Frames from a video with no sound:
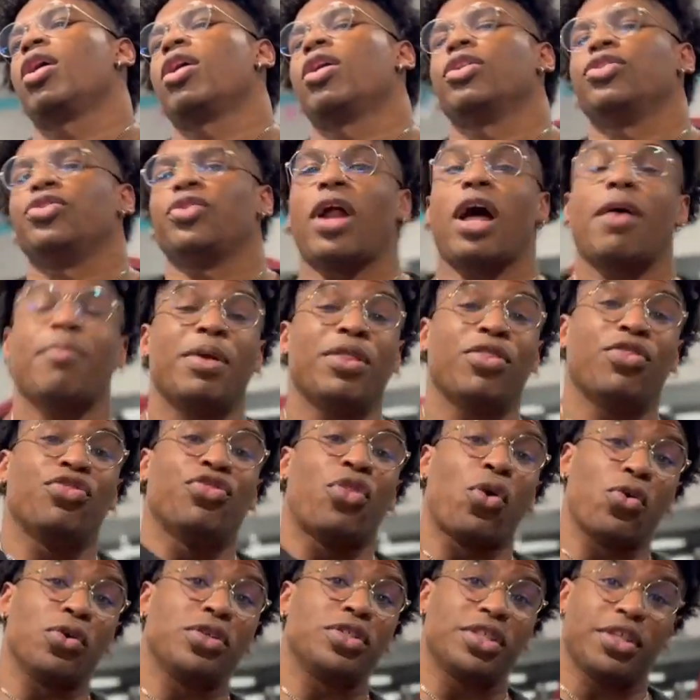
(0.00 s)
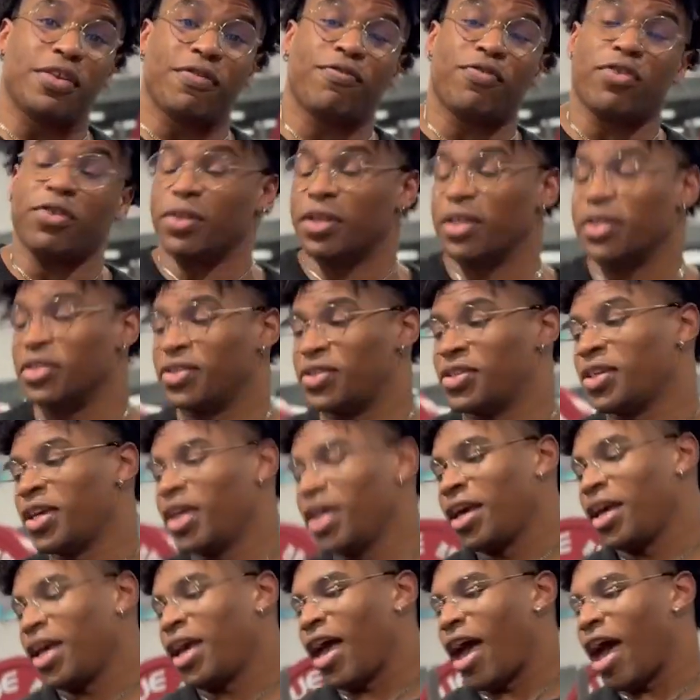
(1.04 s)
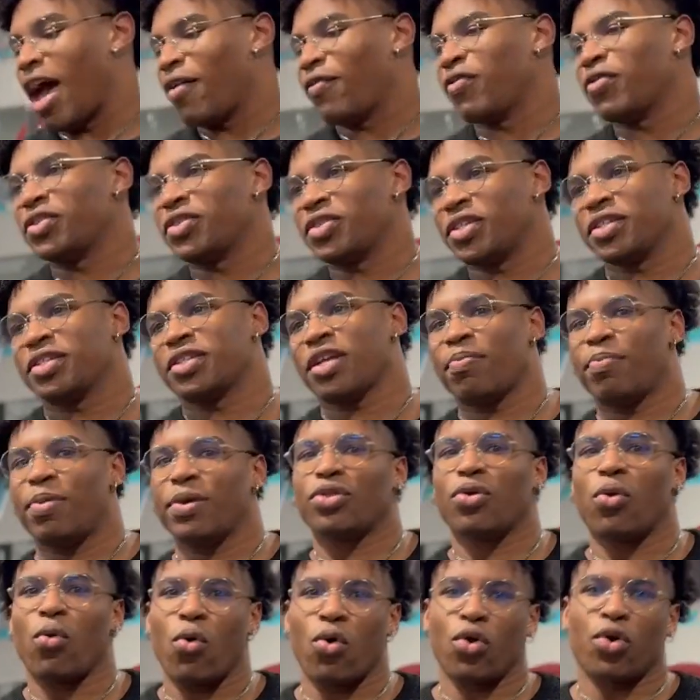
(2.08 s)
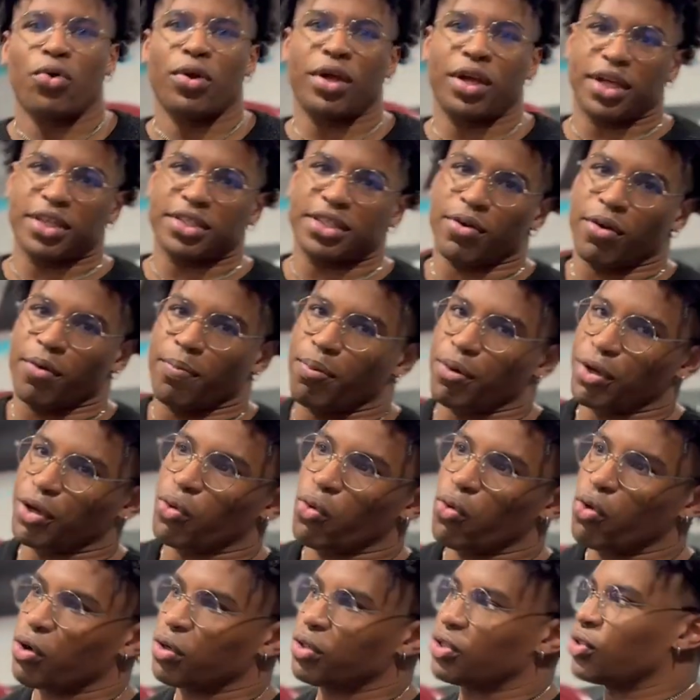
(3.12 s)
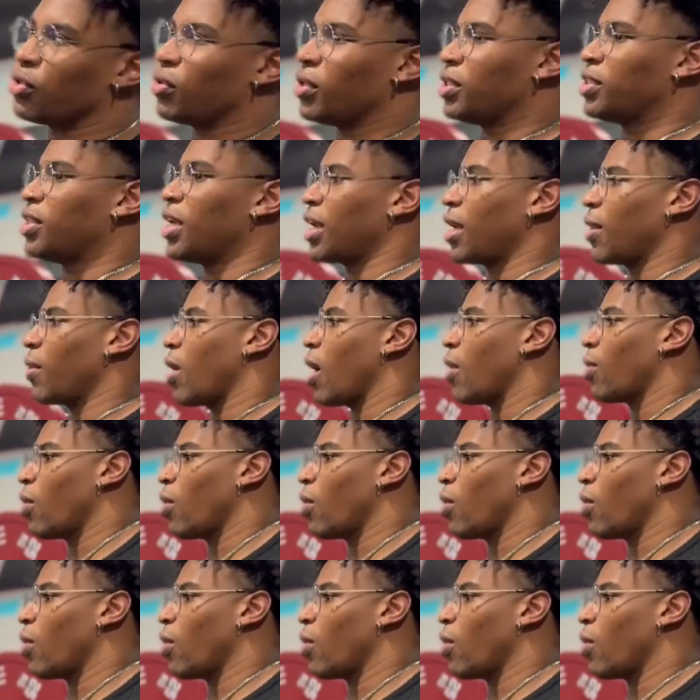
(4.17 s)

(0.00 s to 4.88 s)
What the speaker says: Dude, I've been thirsting for these ever since I put the order in, because they were pre-orders, so they take a lot